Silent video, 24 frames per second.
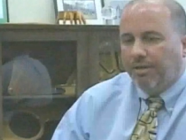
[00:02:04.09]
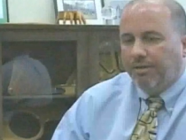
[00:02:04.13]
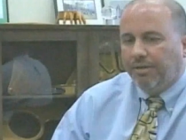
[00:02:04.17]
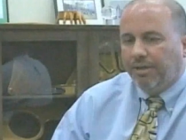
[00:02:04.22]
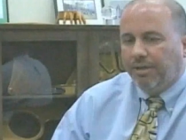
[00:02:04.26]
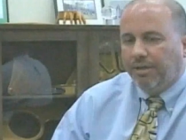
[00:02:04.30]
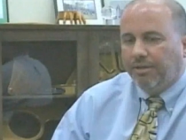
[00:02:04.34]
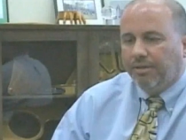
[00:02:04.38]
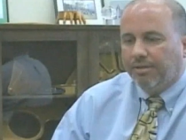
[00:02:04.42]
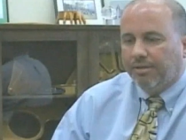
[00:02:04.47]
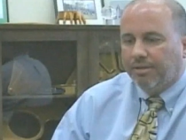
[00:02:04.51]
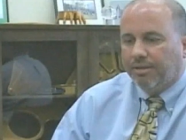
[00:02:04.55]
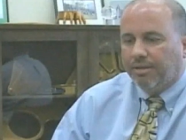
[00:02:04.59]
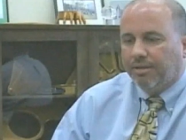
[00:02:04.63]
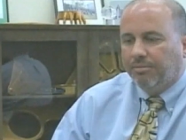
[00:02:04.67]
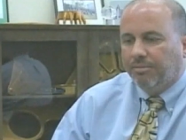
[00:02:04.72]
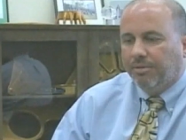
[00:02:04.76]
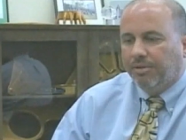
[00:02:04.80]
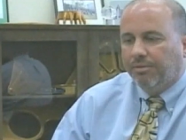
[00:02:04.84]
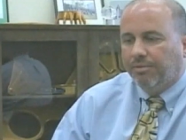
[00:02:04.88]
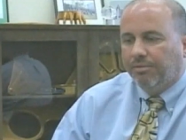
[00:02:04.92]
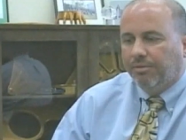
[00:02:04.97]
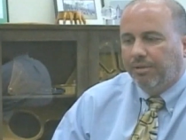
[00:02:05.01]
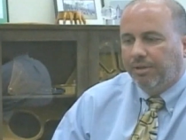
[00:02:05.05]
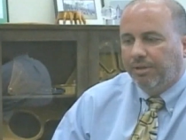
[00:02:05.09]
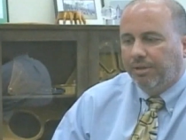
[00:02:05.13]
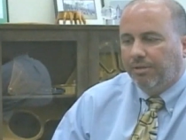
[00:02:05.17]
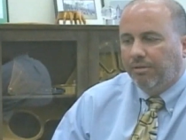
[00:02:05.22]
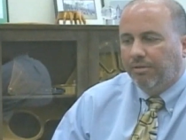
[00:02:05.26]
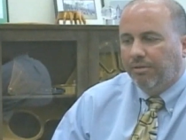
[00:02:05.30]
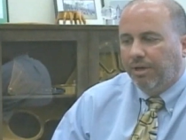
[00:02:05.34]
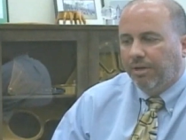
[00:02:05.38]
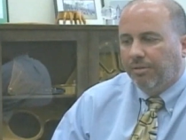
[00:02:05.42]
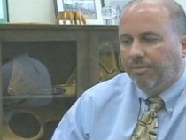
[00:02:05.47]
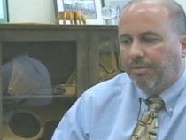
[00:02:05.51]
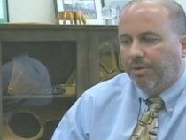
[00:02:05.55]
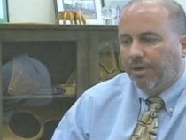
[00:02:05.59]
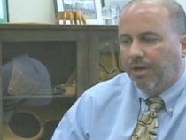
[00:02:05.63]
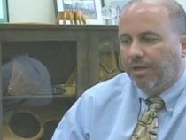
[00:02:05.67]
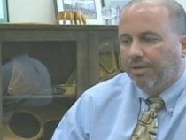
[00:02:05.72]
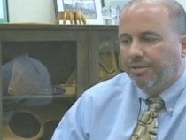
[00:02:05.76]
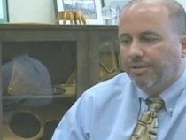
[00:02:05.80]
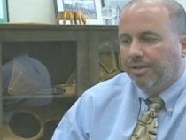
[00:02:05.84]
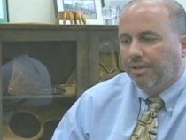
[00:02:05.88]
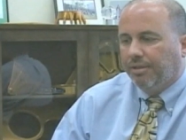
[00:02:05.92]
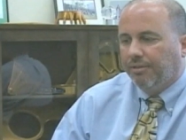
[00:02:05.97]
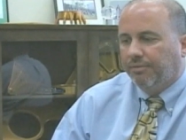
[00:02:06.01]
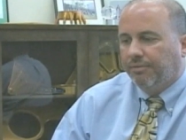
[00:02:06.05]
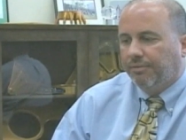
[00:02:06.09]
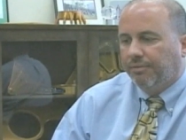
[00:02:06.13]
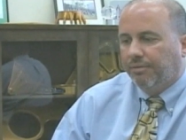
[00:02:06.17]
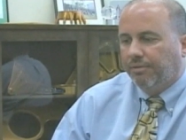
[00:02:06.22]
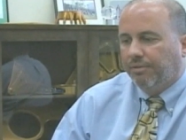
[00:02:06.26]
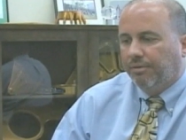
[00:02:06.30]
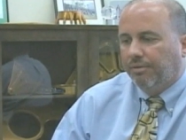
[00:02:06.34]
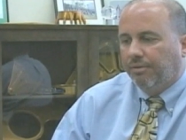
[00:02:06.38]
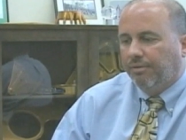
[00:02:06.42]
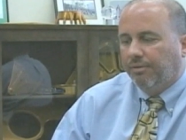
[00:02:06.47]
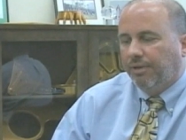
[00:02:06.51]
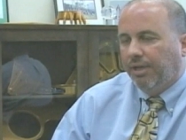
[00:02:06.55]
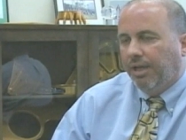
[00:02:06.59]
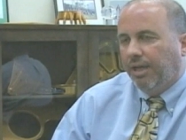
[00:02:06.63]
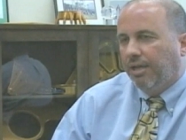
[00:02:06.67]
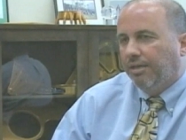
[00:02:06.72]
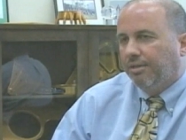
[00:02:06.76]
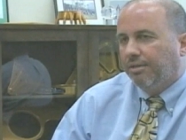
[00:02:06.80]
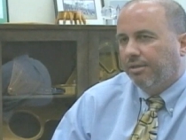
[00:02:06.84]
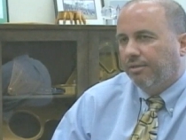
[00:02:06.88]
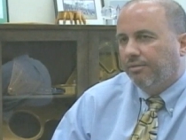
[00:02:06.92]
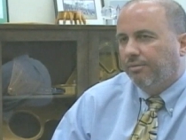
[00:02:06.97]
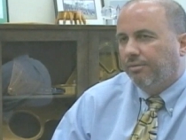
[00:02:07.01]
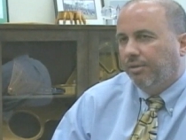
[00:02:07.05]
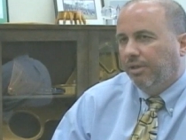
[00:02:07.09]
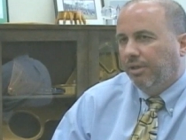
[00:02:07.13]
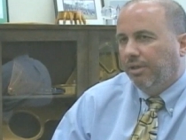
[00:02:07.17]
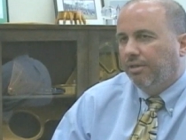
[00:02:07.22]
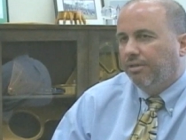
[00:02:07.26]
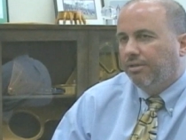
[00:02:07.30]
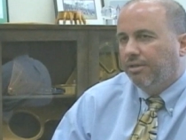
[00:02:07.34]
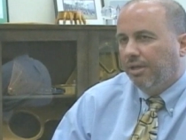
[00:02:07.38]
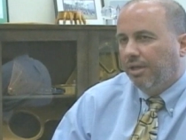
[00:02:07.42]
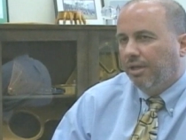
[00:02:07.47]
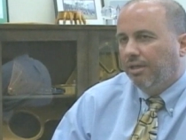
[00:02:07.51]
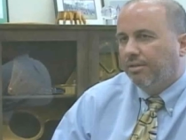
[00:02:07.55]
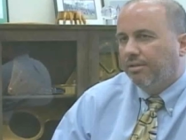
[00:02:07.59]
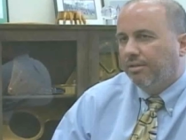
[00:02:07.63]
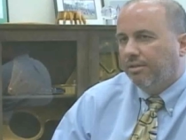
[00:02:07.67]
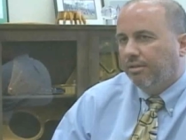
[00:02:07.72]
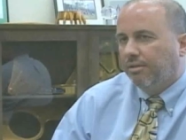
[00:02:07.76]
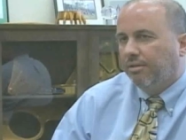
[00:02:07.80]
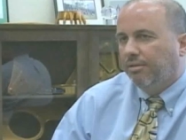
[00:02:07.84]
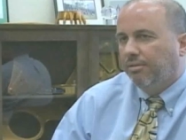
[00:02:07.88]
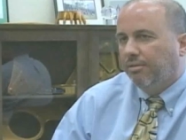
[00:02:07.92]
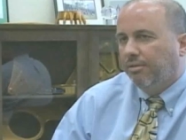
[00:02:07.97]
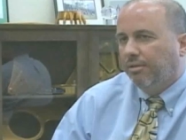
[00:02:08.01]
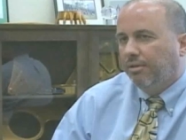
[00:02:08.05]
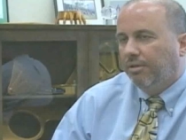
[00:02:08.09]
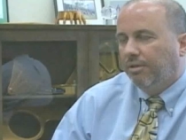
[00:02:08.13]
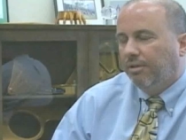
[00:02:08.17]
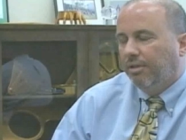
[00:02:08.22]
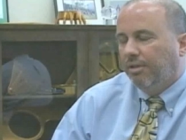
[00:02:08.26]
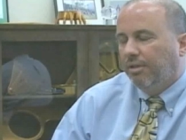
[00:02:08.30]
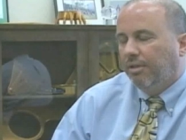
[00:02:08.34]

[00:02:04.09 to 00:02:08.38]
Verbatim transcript: I think this is going to be a really great project for NASA if we get a chance to do it.